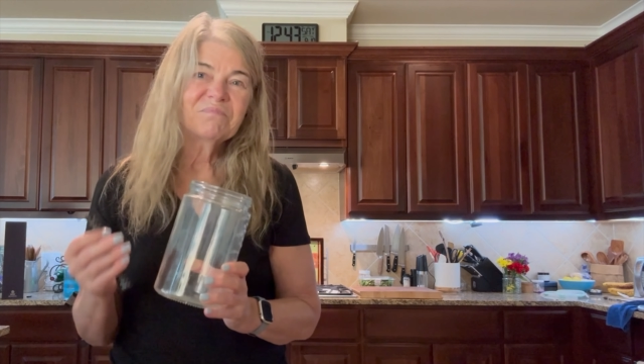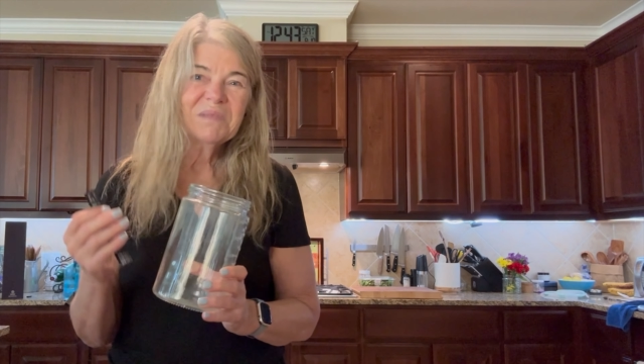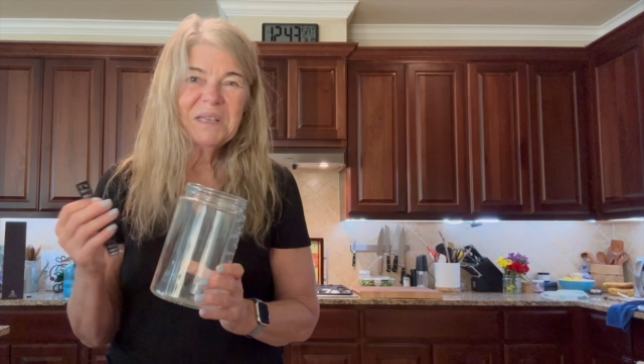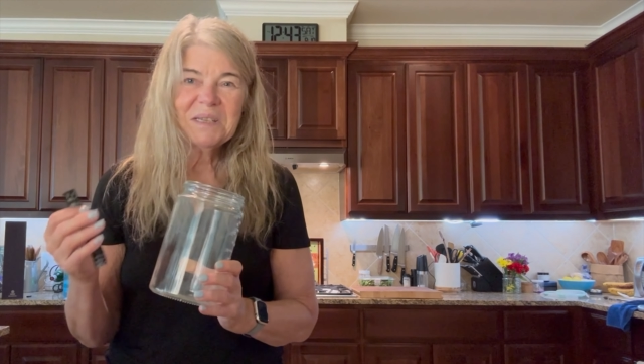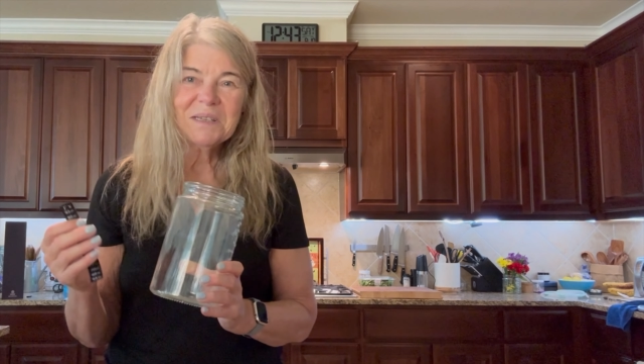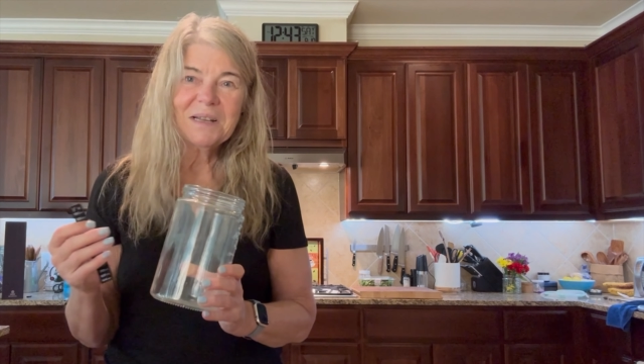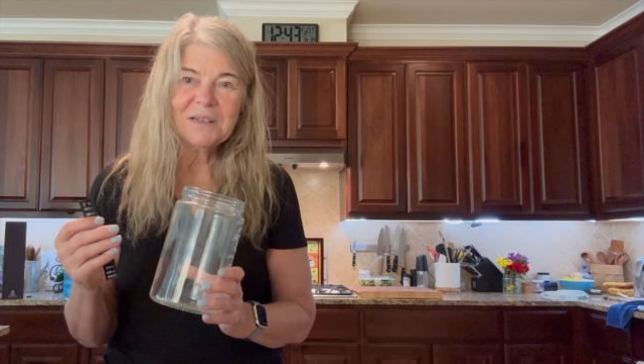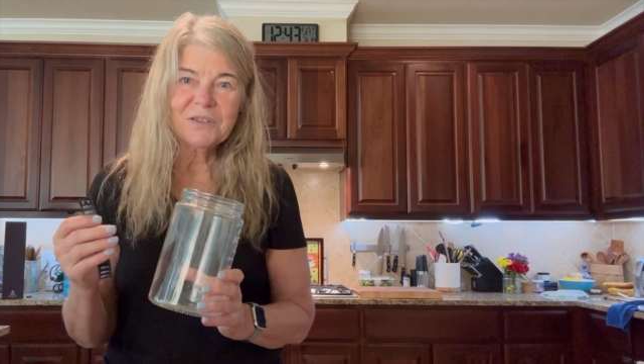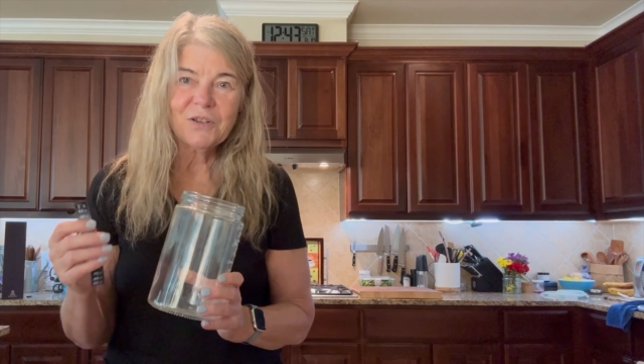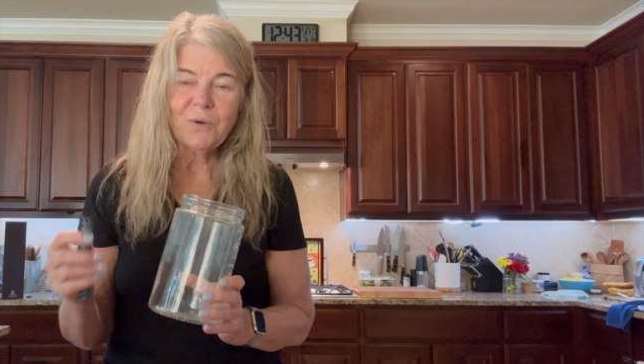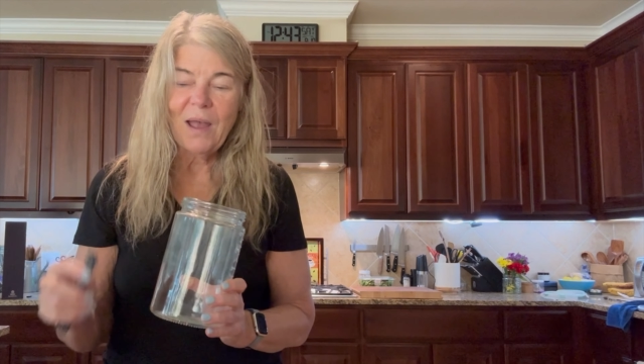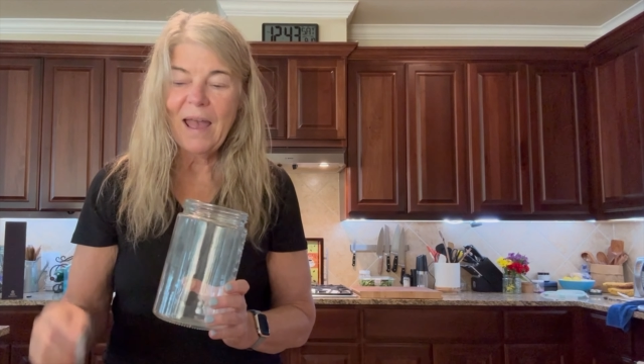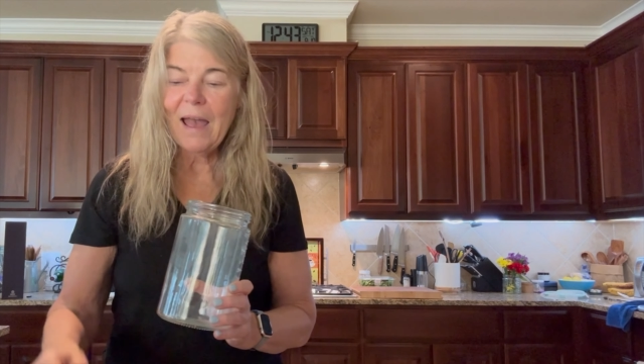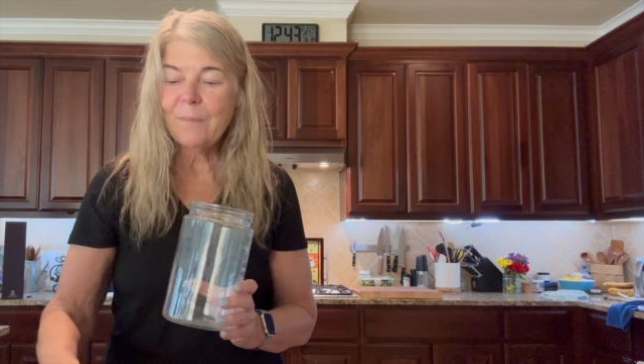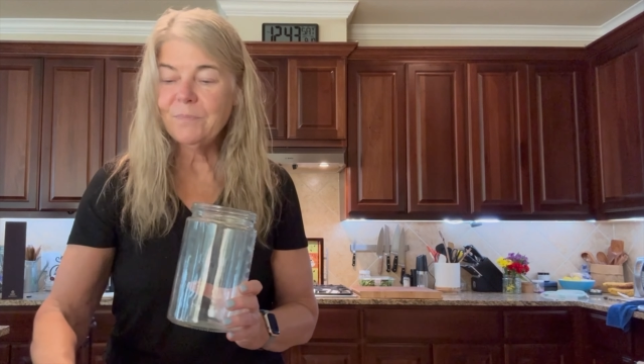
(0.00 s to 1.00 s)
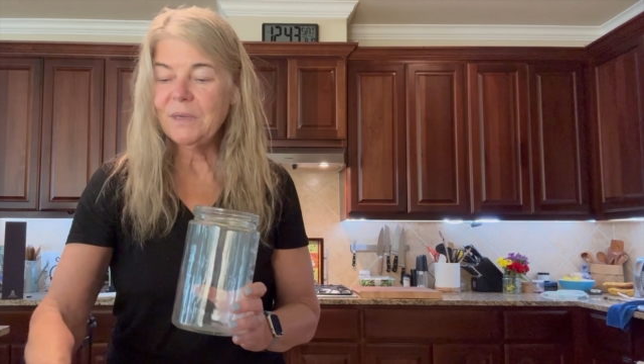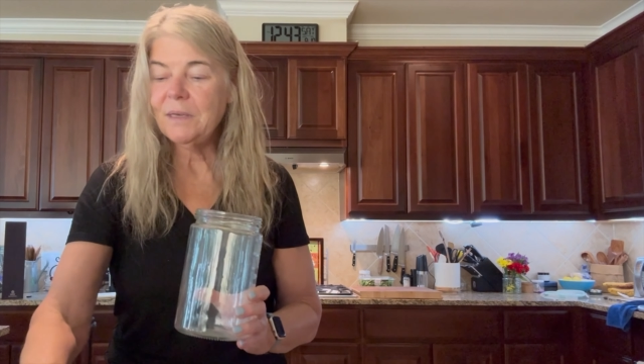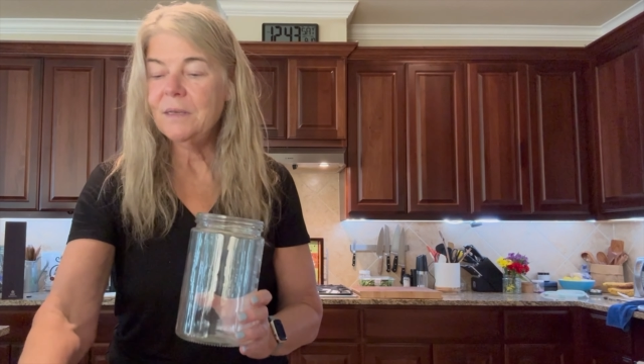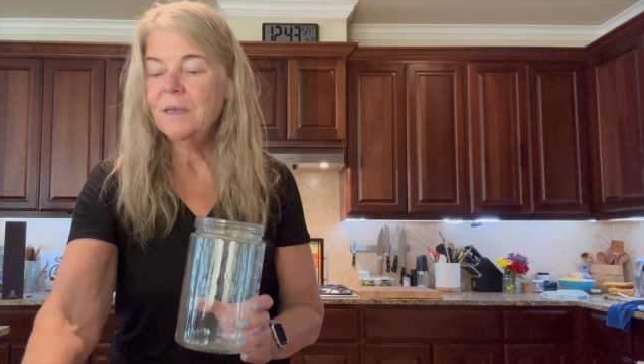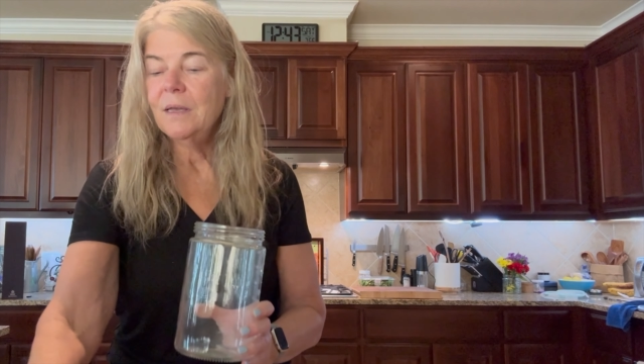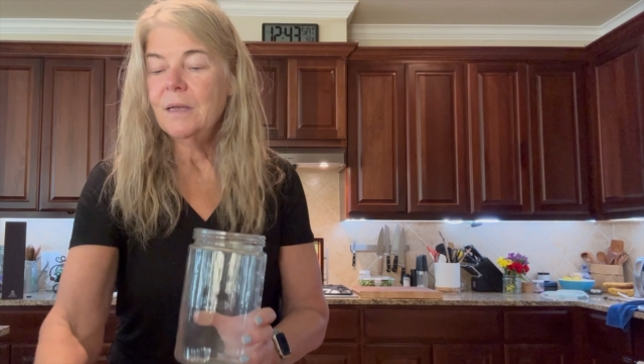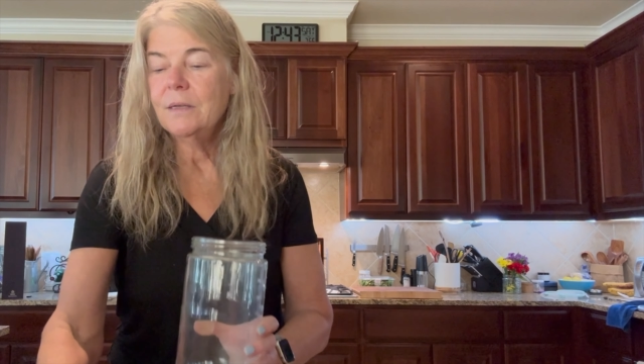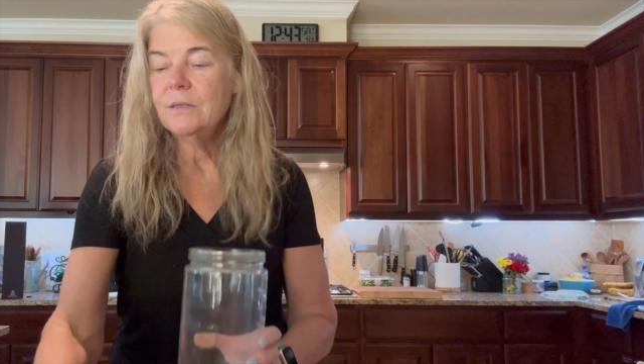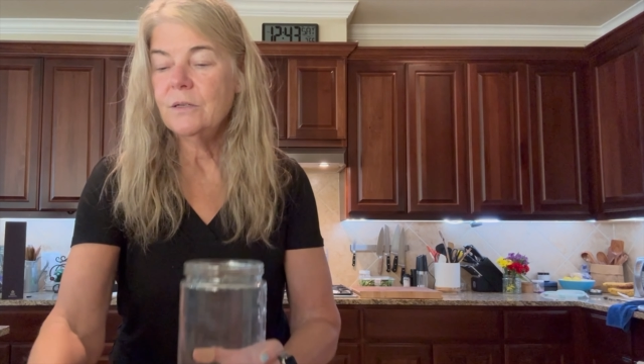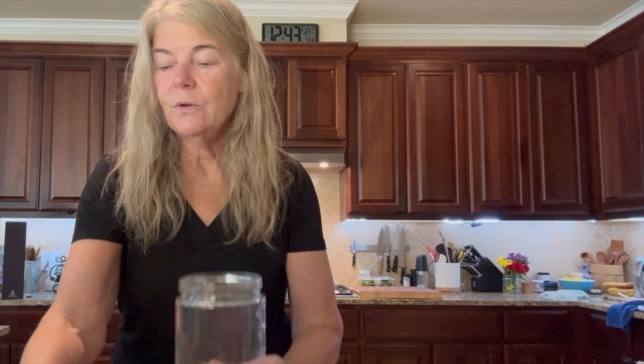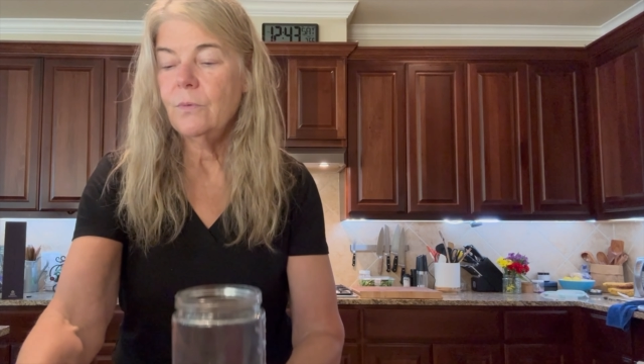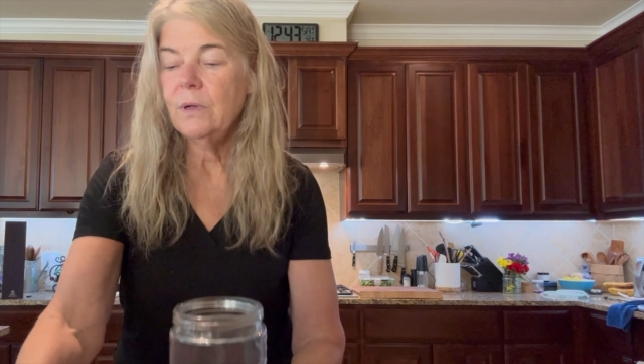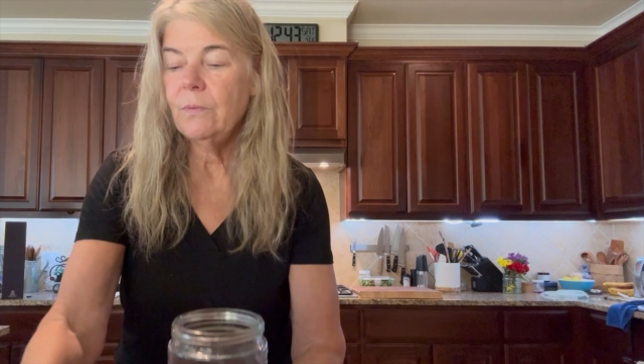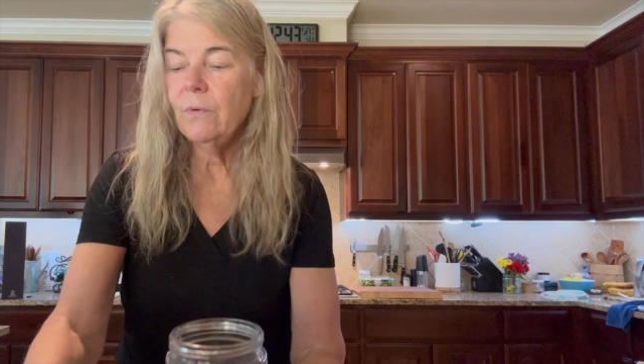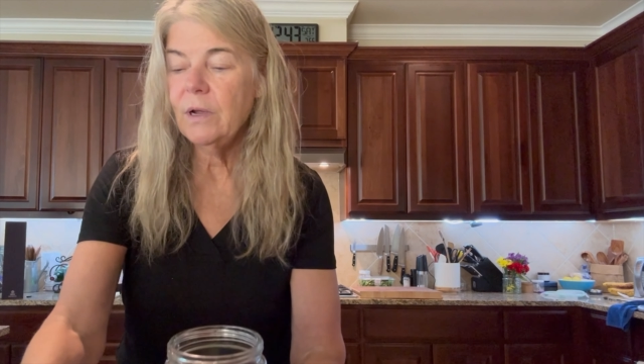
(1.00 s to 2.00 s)
it's not so happy, so
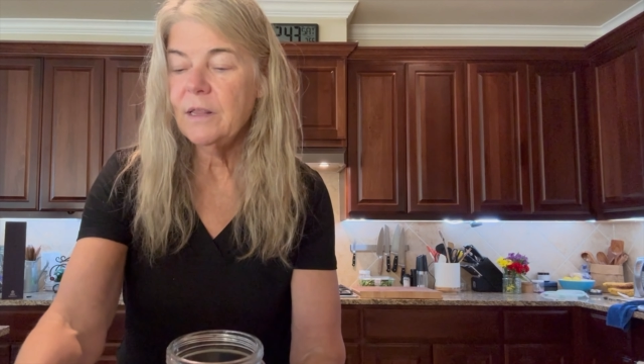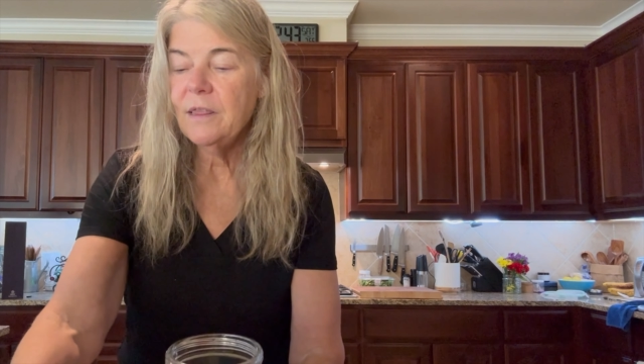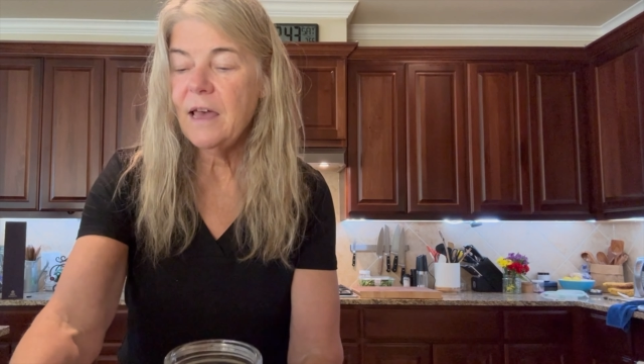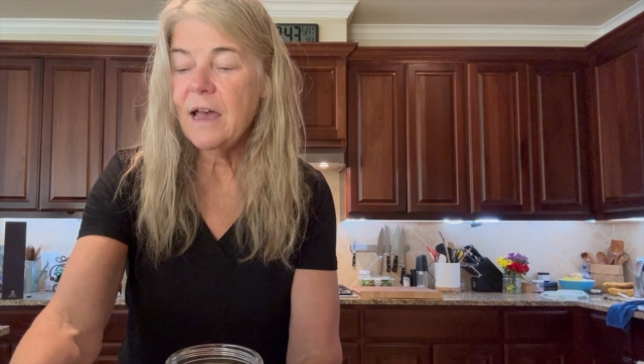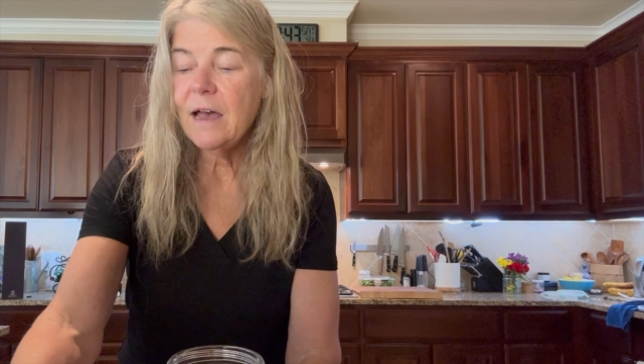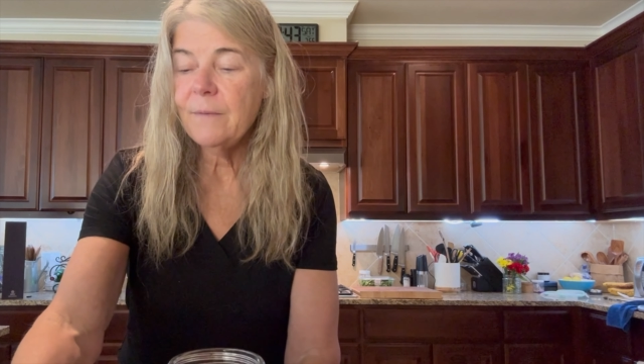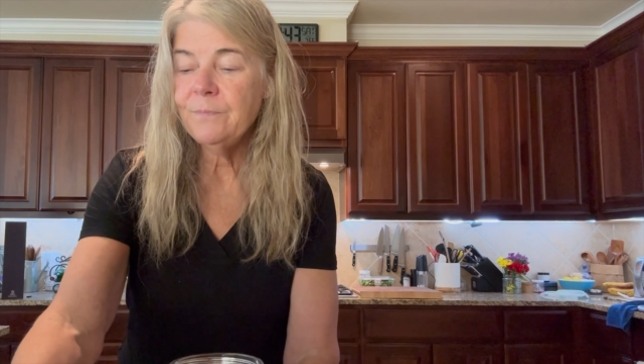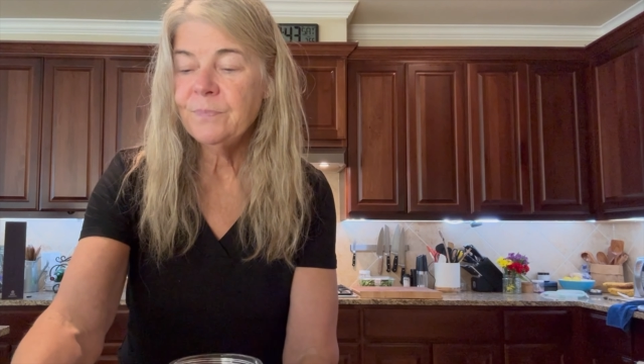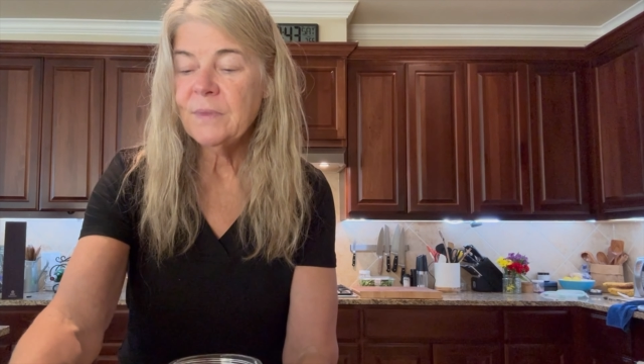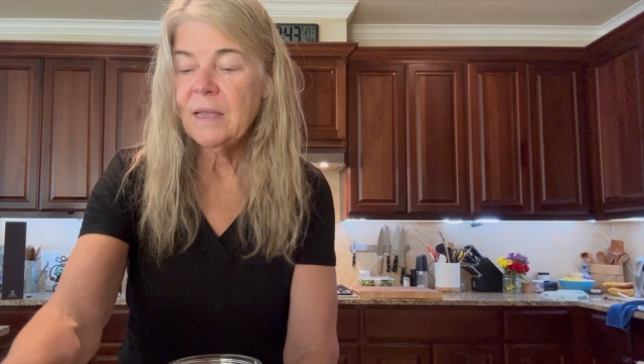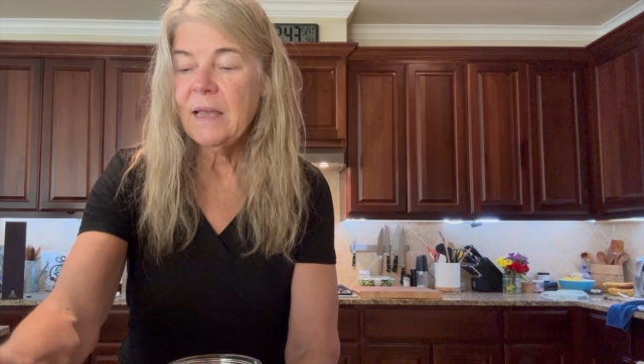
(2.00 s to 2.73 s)
we want that.